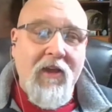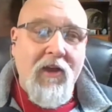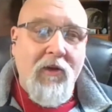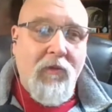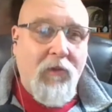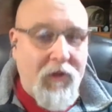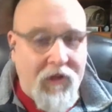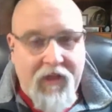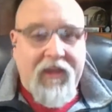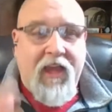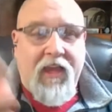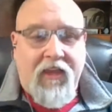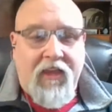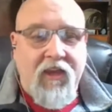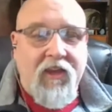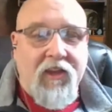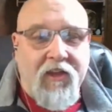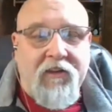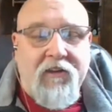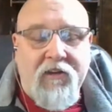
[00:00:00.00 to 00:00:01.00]
We did a
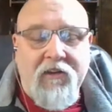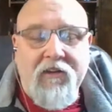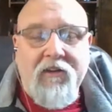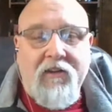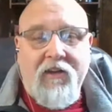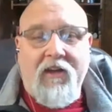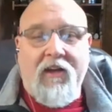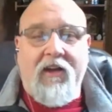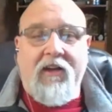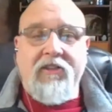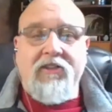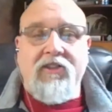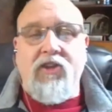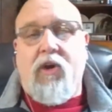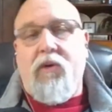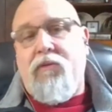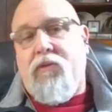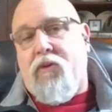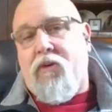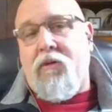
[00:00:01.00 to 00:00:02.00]
healing
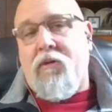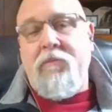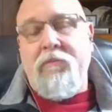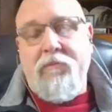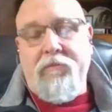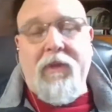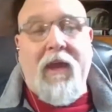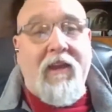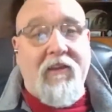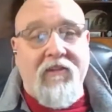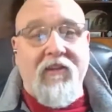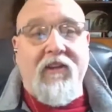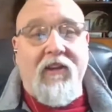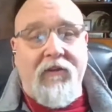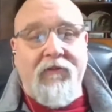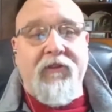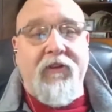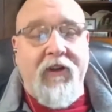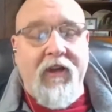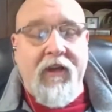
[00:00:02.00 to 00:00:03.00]
show for him,
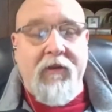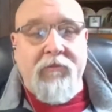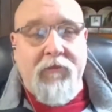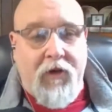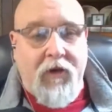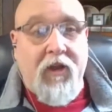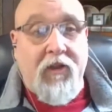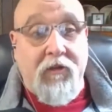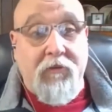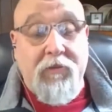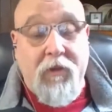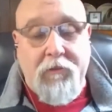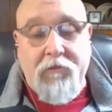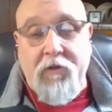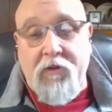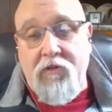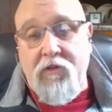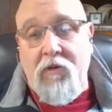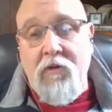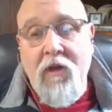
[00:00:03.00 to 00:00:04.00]
basically for him, but other
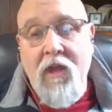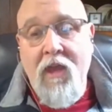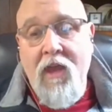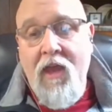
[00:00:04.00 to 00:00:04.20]
people too.